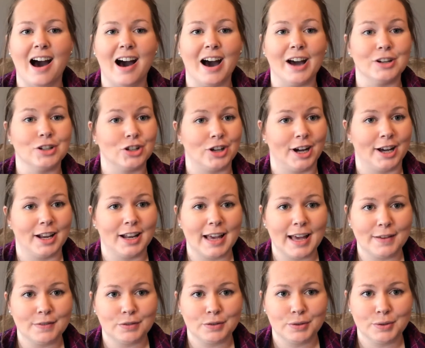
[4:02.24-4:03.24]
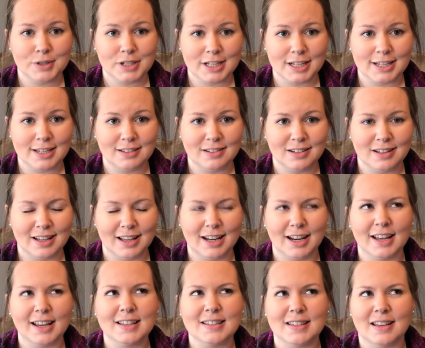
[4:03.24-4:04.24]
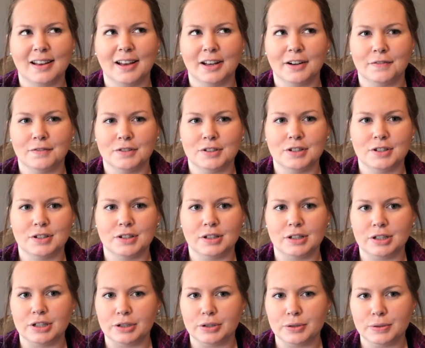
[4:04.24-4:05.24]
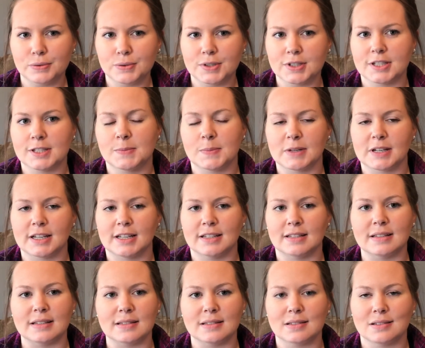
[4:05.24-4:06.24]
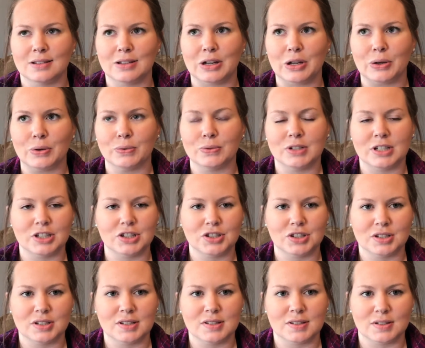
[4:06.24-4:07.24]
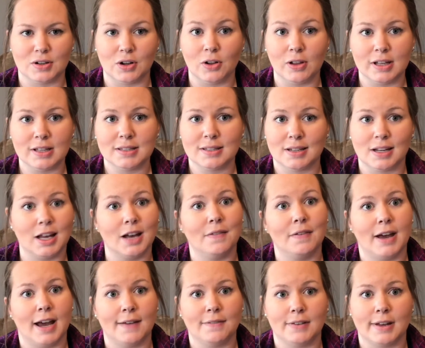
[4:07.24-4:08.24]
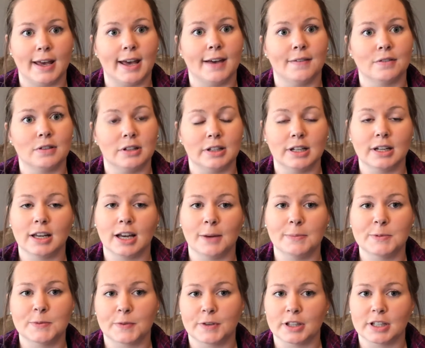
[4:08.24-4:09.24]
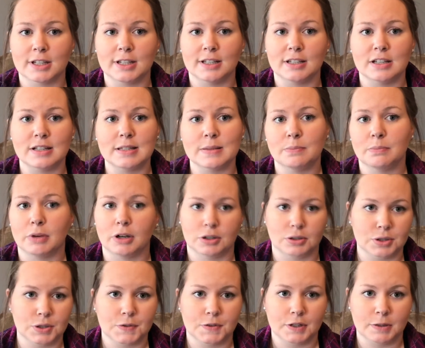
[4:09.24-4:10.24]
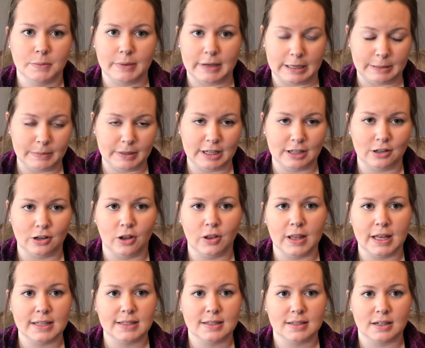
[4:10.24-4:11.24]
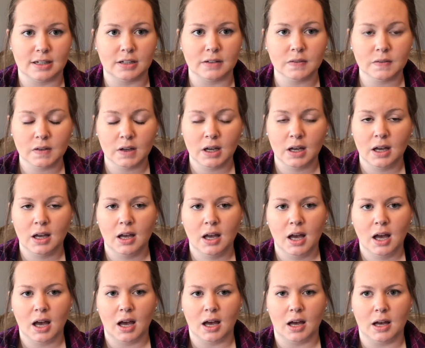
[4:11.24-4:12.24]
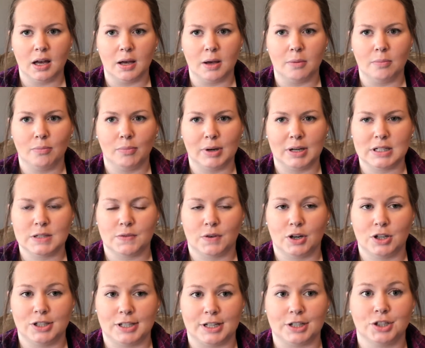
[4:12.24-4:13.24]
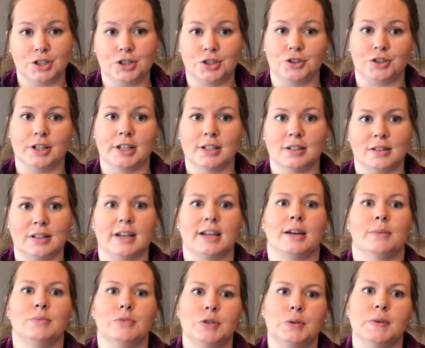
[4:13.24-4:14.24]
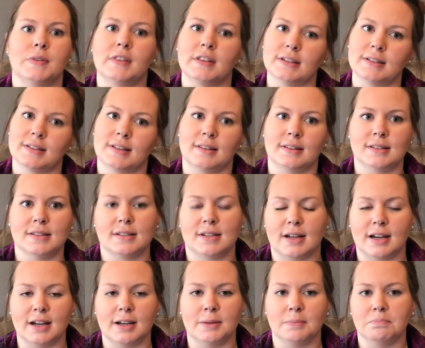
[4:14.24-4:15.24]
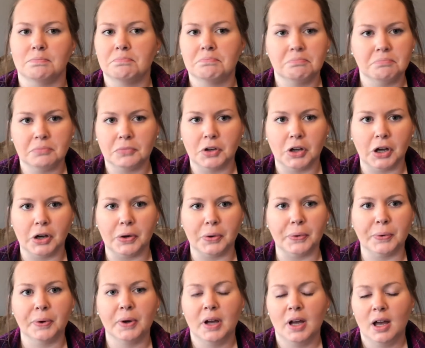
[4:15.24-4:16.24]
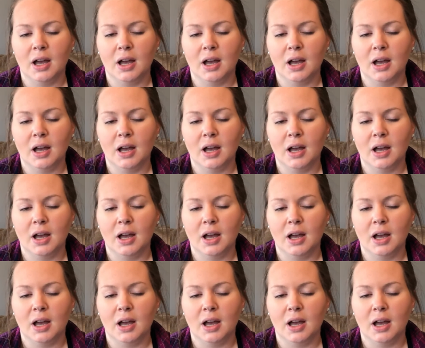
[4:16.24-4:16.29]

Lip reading: I try to have a routine, and I guess I kind of do, just because, you know, dishes and all that stuff have to have clean cups for the kids and bottles for the baby and all that stuff. But as far as like strict, like I'm doing this at this time, no.